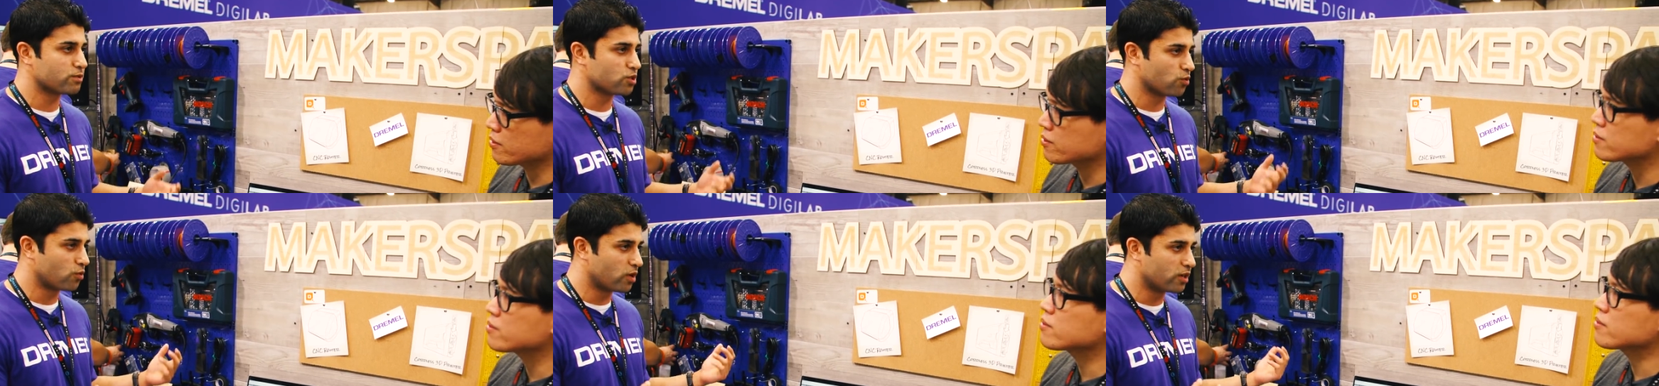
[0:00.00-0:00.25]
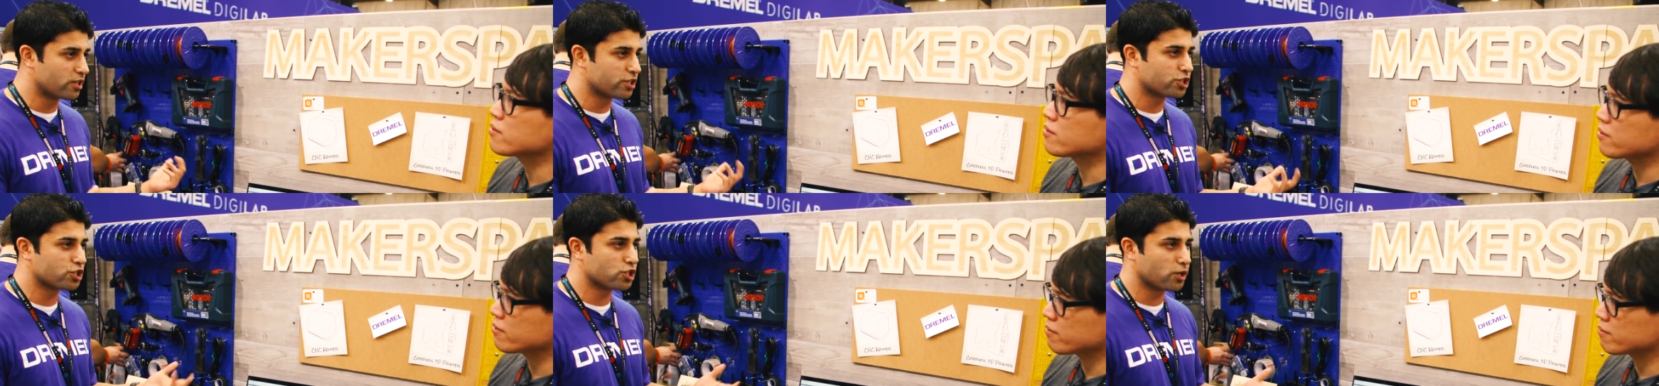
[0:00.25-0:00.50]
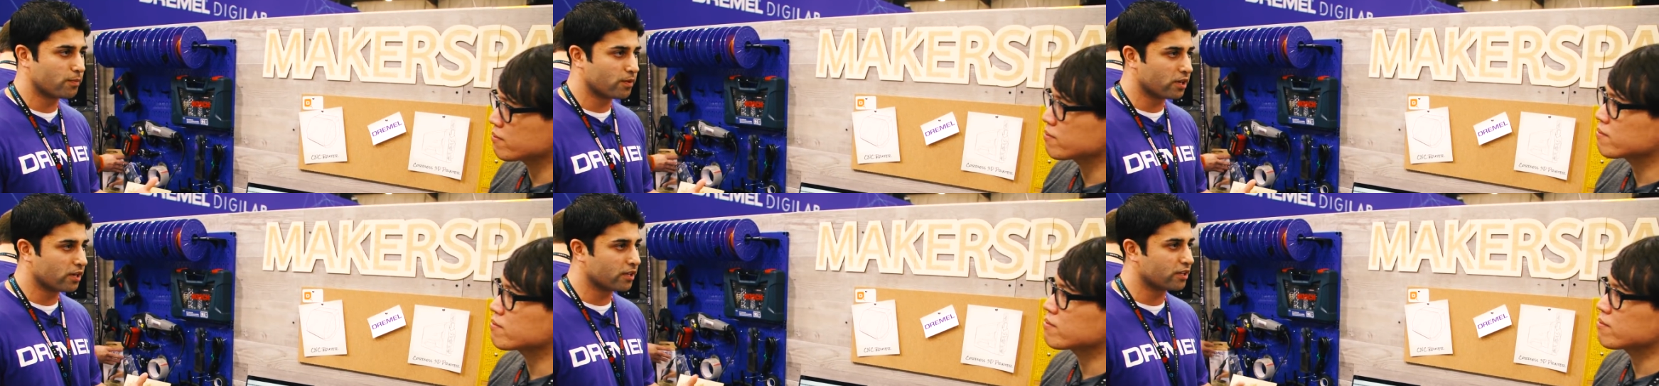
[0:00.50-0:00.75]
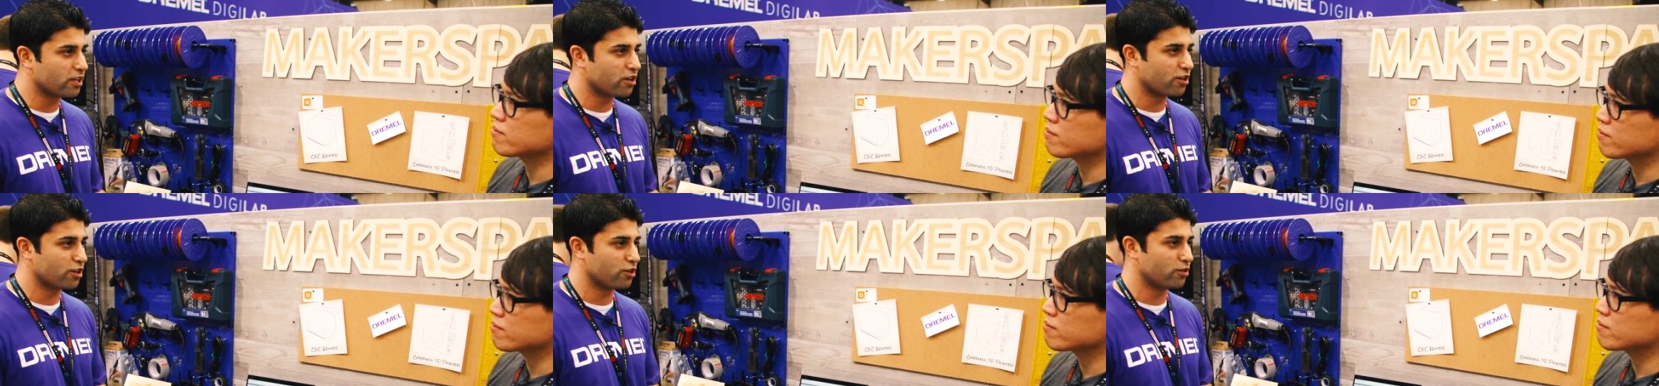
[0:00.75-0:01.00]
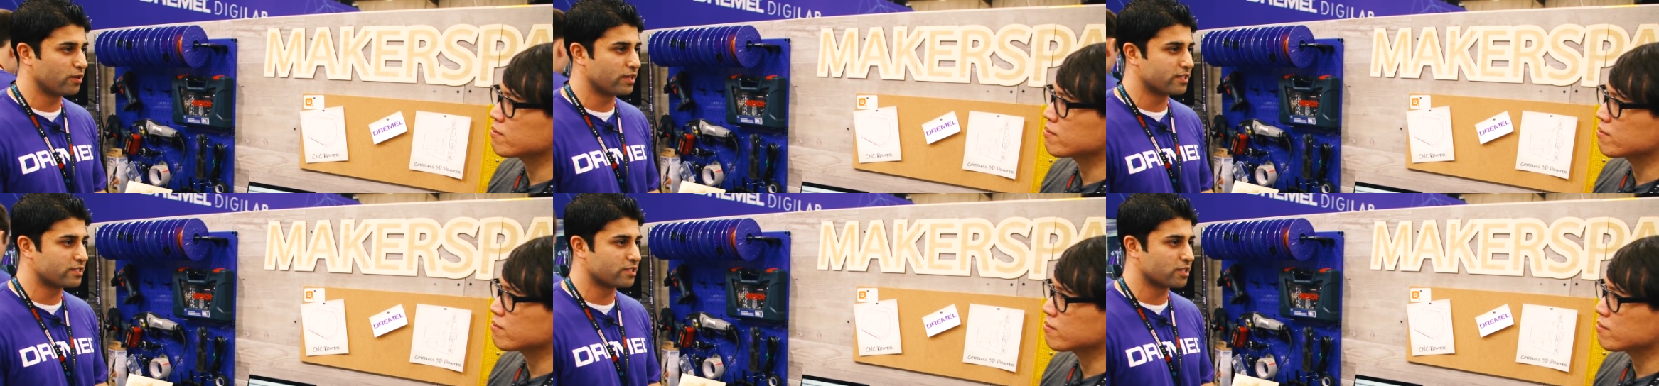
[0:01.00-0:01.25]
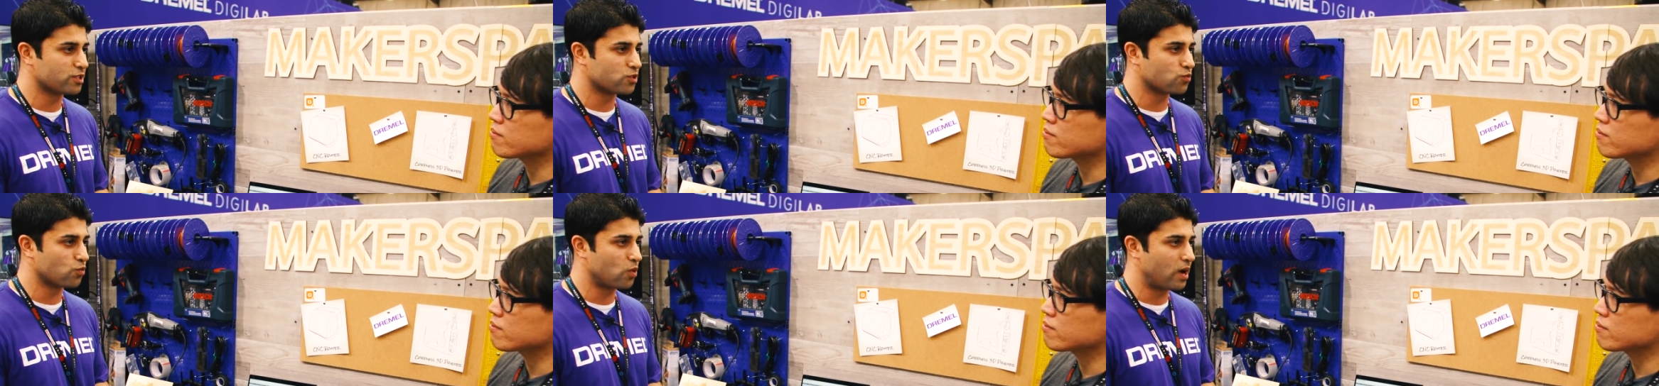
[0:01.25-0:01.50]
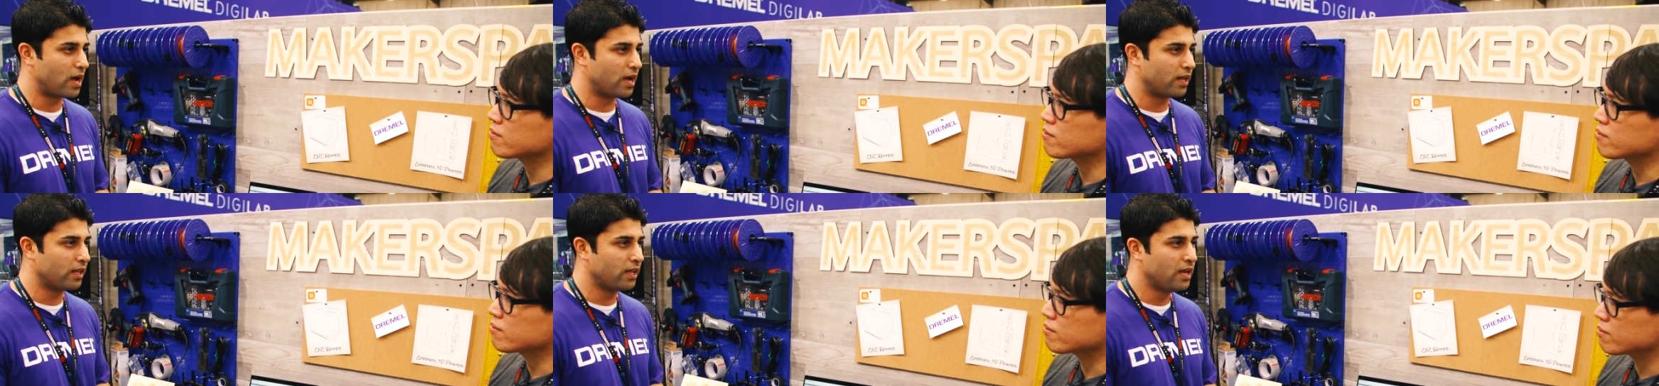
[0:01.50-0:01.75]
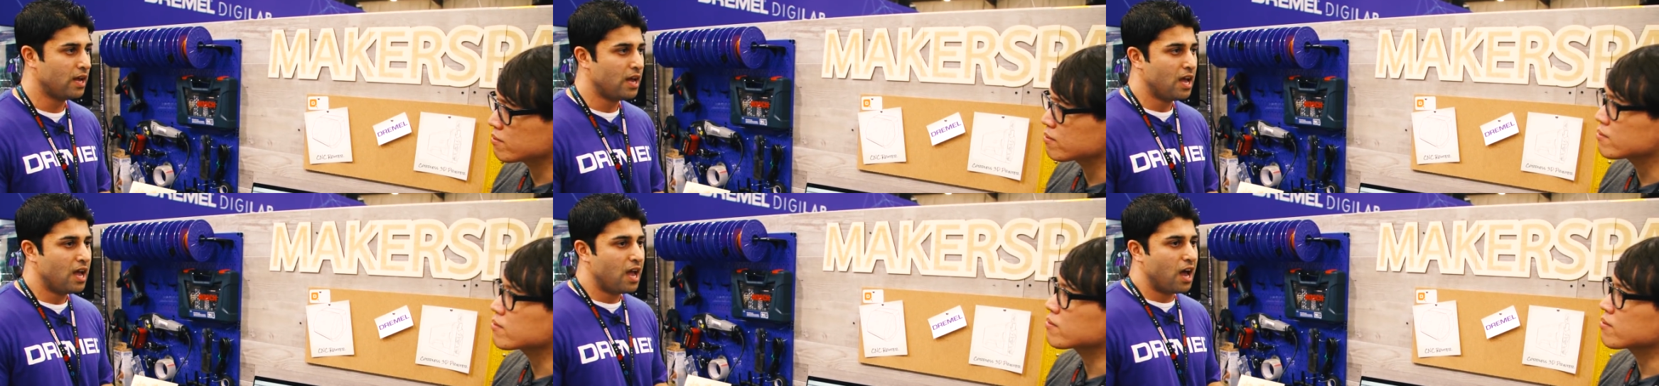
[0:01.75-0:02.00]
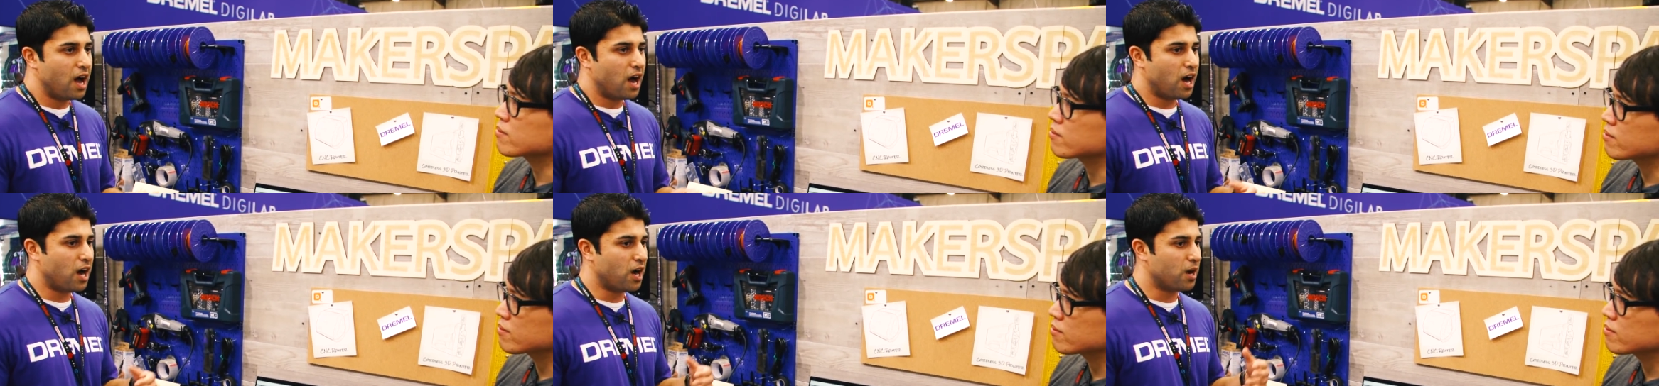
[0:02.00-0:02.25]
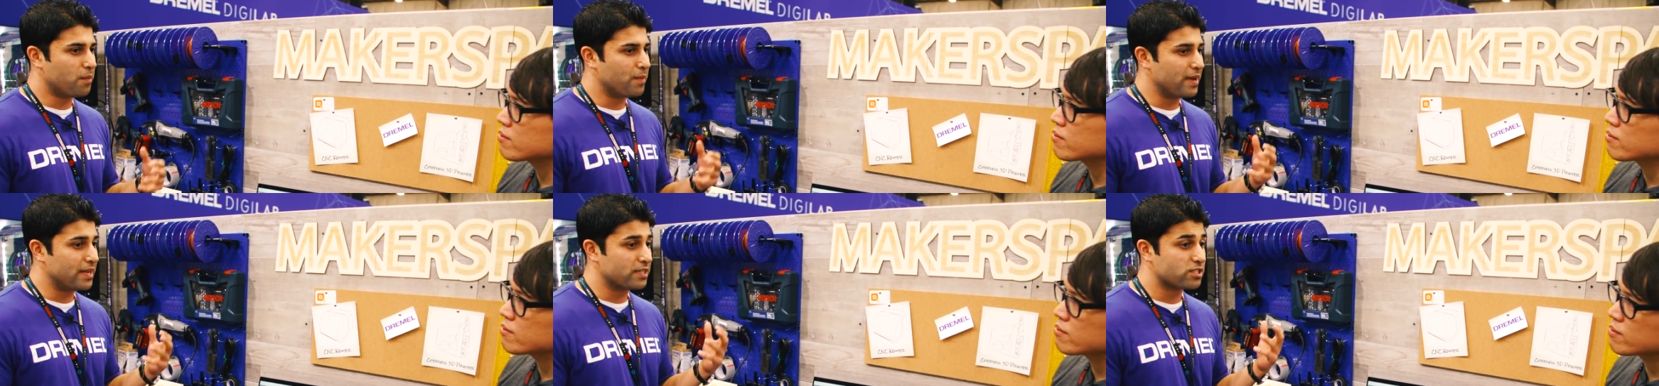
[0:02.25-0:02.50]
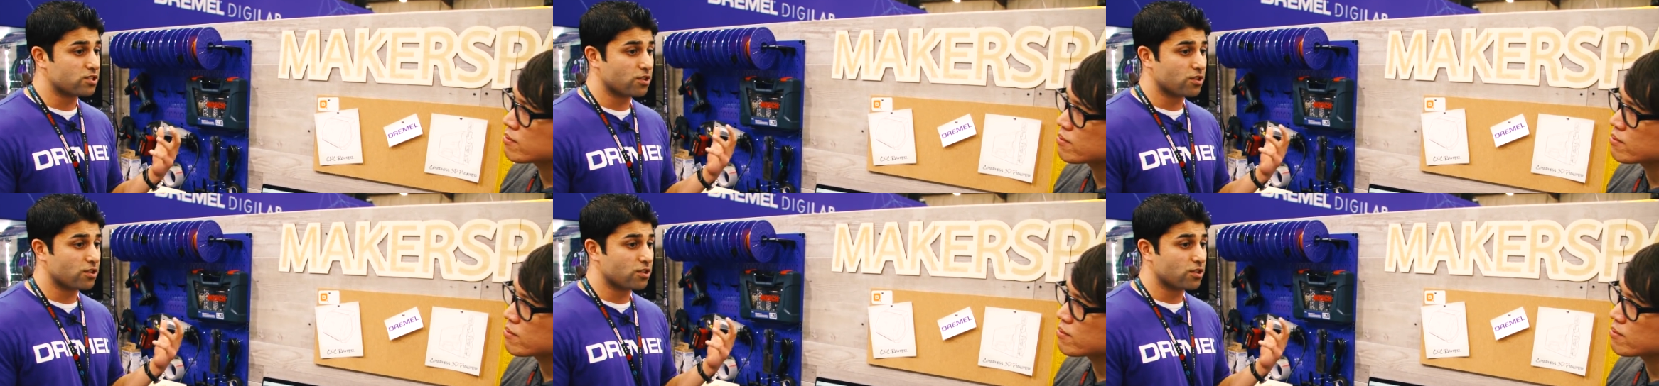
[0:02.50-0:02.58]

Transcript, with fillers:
Speaker 1: So we're distributing their units as well. Um, and